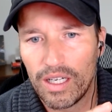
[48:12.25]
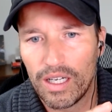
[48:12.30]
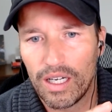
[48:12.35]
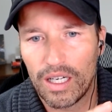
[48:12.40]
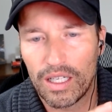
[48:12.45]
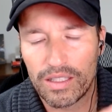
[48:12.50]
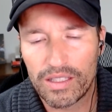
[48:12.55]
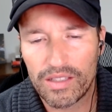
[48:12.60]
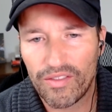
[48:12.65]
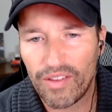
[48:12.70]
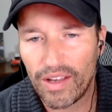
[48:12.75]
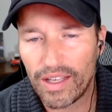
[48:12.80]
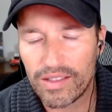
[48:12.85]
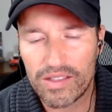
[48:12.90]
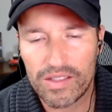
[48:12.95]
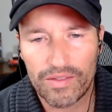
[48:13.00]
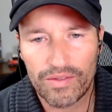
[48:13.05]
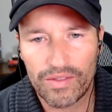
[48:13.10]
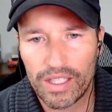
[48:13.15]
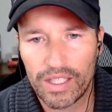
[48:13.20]
uh,
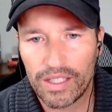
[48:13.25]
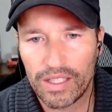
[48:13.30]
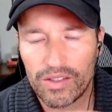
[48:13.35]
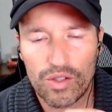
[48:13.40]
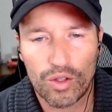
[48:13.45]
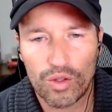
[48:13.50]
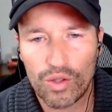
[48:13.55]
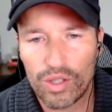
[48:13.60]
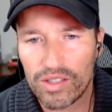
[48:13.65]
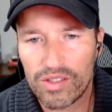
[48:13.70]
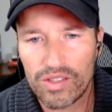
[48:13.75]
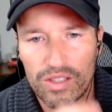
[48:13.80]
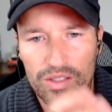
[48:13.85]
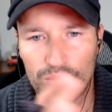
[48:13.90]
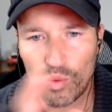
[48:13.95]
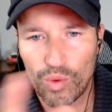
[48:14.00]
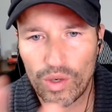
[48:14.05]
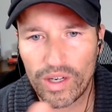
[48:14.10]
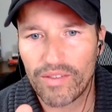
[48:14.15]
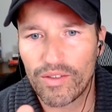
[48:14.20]
defensiveness or
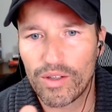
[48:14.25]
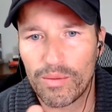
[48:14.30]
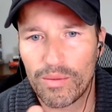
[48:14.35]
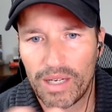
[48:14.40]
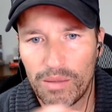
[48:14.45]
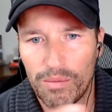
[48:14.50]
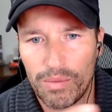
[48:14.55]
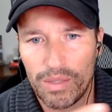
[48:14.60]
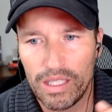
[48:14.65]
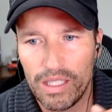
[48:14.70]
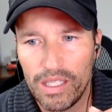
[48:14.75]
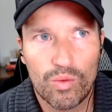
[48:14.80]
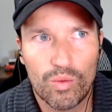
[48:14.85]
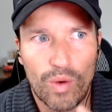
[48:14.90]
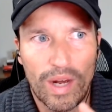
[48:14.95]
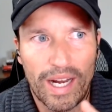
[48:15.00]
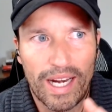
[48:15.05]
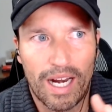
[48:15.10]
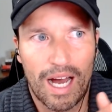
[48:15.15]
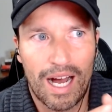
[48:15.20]
criticism, whatever it might be.
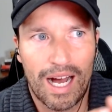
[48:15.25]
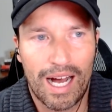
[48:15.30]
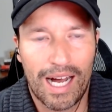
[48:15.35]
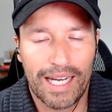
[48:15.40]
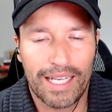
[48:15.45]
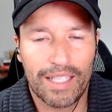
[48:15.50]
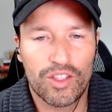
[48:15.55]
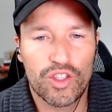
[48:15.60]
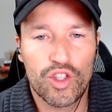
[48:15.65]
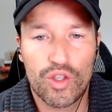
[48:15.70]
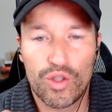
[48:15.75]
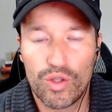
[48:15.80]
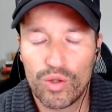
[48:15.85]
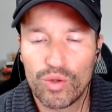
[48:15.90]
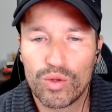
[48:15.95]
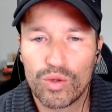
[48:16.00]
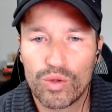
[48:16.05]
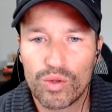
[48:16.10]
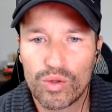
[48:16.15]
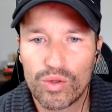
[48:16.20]
When I
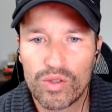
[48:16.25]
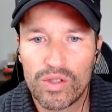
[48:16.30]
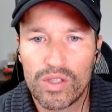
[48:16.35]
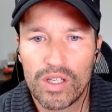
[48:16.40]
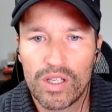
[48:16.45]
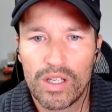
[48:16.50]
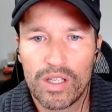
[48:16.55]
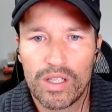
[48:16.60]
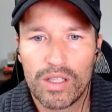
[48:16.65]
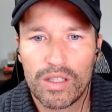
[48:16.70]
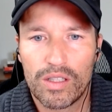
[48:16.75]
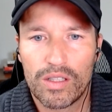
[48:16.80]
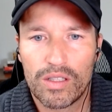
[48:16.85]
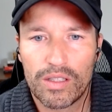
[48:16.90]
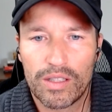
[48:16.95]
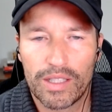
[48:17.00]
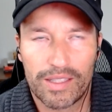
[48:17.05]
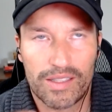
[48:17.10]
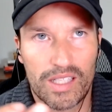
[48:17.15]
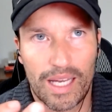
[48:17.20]
choose,
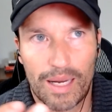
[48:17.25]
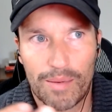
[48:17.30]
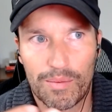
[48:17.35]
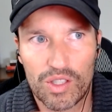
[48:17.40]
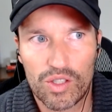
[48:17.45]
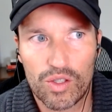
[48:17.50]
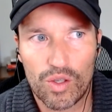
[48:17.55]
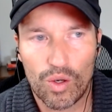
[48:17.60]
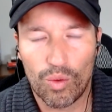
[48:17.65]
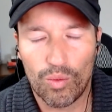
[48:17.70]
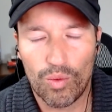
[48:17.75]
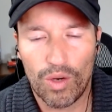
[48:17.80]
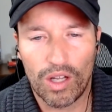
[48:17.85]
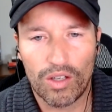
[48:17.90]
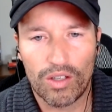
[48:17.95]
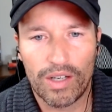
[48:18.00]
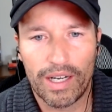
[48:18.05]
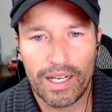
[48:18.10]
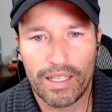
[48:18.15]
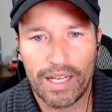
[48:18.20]
let's say I'm a
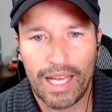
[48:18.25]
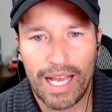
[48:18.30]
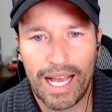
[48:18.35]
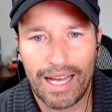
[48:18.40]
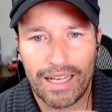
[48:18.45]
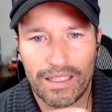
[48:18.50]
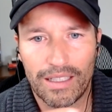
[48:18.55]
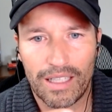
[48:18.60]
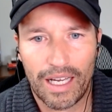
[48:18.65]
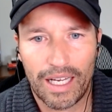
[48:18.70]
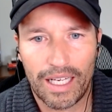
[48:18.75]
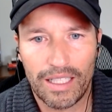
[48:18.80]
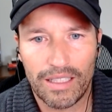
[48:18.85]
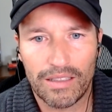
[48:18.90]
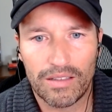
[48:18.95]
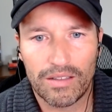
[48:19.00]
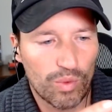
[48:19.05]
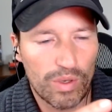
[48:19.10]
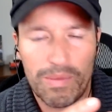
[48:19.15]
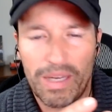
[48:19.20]
stonewaller, and at
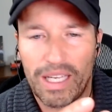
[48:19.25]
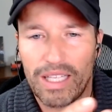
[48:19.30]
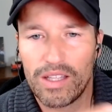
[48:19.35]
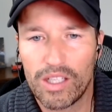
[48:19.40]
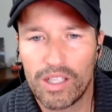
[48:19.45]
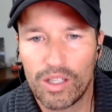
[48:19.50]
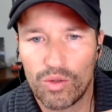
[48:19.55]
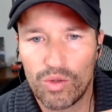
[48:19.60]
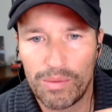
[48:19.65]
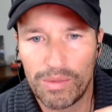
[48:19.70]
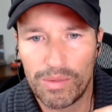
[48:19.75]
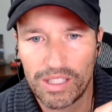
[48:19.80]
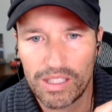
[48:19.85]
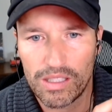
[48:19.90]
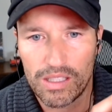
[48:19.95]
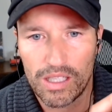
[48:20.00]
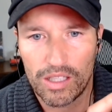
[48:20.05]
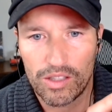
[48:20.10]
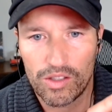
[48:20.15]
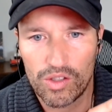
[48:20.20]
night we make the agreement to
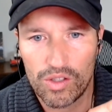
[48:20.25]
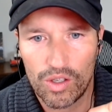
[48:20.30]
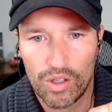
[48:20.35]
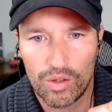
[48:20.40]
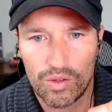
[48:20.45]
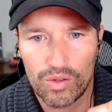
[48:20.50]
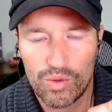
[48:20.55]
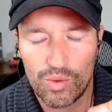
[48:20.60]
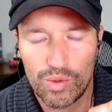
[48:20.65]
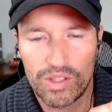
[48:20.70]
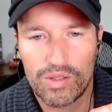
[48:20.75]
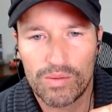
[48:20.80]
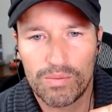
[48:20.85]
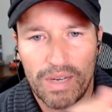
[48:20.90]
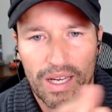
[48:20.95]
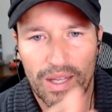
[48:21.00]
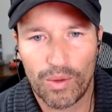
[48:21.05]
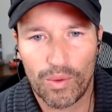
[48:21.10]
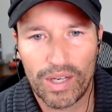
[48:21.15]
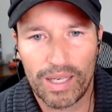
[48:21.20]
touch toes, which,
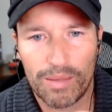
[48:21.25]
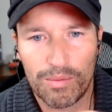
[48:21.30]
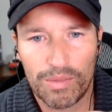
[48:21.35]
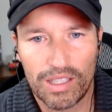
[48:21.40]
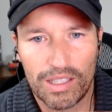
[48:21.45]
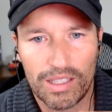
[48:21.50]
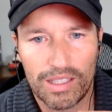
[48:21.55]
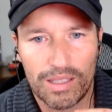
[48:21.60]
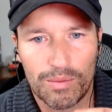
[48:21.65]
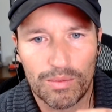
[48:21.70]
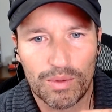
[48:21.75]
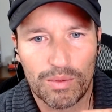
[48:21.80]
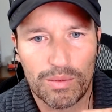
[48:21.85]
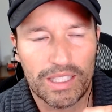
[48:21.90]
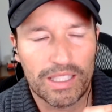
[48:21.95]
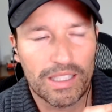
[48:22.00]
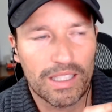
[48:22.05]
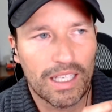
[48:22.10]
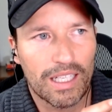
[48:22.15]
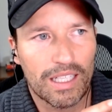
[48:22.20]
by the way, I'm going to
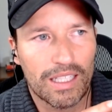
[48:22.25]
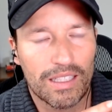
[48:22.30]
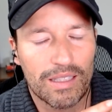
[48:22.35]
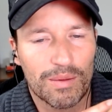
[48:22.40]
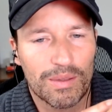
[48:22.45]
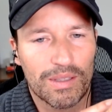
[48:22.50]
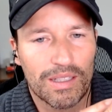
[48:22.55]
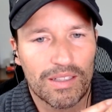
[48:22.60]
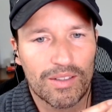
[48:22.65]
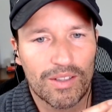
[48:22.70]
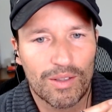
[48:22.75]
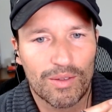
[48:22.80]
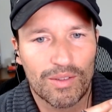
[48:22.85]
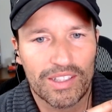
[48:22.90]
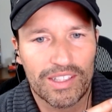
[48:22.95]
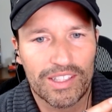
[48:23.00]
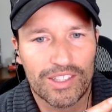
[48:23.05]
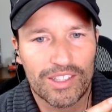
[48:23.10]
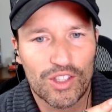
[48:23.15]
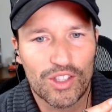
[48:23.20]
implement that in our
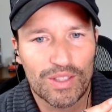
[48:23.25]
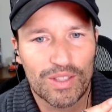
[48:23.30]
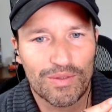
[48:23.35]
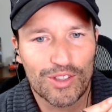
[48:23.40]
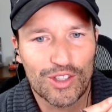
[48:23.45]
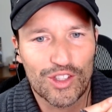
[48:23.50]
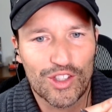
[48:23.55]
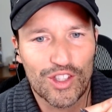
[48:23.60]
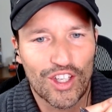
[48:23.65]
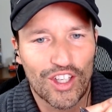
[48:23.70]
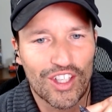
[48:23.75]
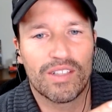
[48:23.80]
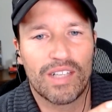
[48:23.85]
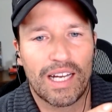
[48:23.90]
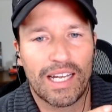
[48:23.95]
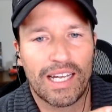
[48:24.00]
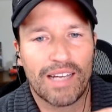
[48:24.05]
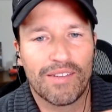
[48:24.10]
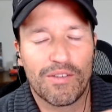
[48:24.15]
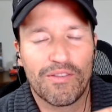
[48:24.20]
relationship for sure.
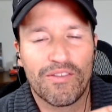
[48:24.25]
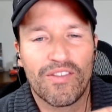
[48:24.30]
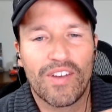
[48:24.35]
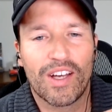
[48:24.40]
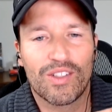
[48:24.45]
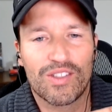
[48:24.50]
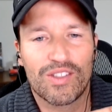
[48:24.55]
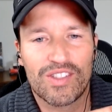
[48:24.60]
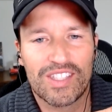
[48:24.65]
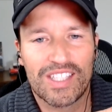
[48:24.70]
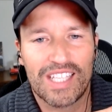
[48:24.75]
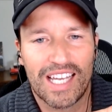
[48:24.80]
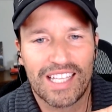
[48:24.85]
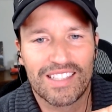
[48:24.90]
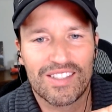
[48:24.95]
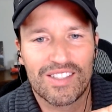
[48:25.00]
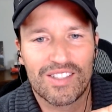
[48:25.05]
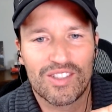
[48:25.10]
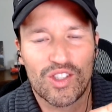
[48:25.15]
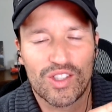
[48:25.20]
I have a felt
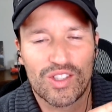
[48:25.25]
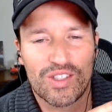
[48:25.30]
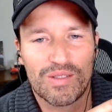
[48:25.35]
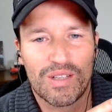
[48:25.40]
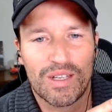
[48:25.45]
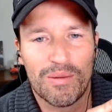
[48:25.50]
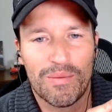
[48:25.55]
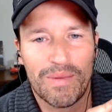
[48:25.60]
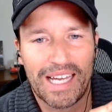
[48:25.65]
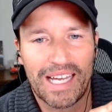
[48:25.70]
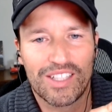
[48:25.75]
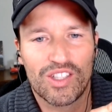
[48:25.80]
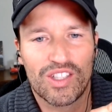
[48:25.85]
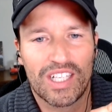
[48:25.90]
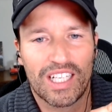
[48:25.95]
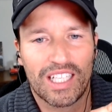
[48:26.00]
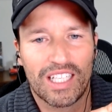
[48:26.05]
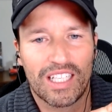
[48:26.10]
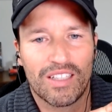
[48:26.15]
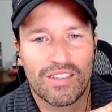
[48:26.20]
sense, just
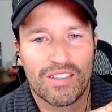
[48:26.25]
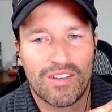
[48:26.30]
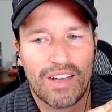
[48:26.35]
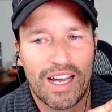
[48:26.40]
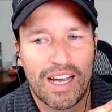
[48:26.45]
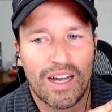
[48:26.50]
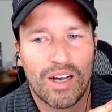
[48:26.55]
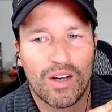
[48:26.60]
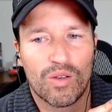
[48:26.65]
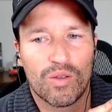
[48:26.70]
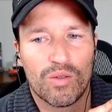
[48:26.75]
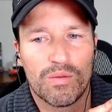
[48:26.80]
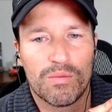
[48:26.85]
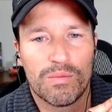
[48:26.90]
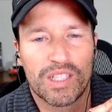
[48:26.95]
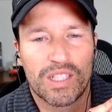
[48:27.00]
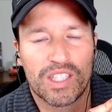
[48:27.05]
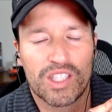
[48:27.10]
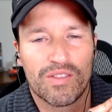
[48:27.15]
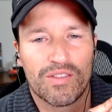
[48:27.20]
imagining it, of how
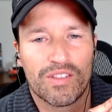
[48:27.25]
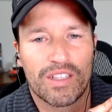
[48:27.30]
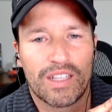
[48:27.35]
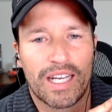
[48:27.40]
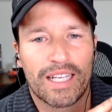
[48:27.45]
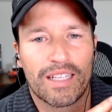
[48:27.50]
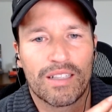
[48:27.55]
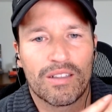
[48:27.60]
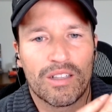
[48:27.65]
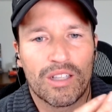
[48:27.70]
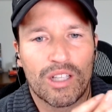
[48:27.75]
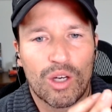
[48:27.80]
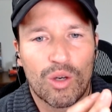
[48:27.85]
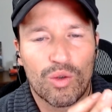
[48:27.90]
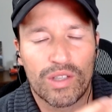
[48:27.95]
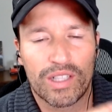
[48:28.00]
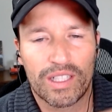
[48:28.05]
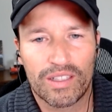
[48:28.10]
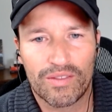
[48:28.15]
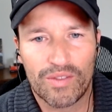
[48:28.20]
much of a like
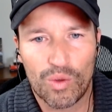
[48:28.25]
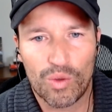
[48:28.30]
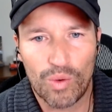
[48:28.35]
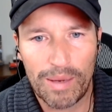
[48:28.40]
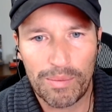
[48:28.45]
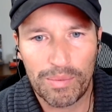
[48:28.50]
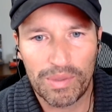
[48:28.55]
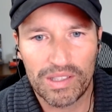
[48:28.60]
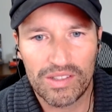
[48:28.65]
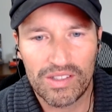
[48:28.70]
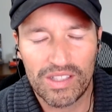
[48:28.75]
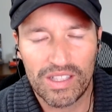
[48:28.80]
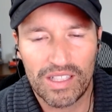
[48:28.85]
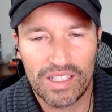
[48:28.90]
lowering of the weapons it